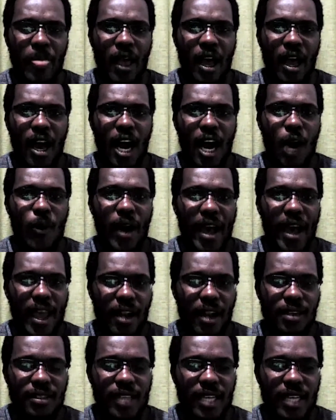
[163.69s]
our
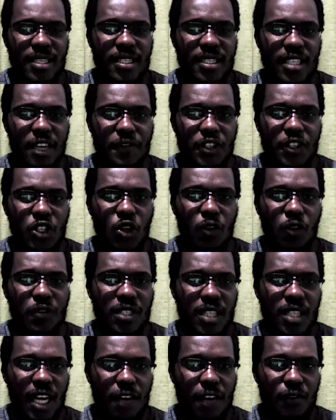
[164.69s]
health and safety of
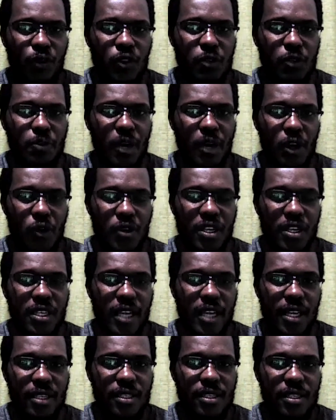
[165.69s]
staff was
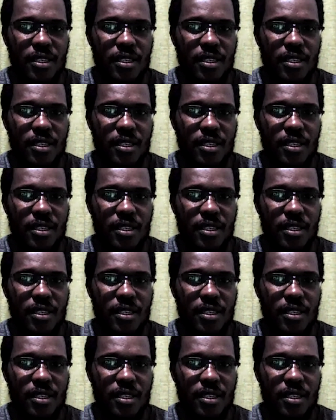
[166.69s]
prioritized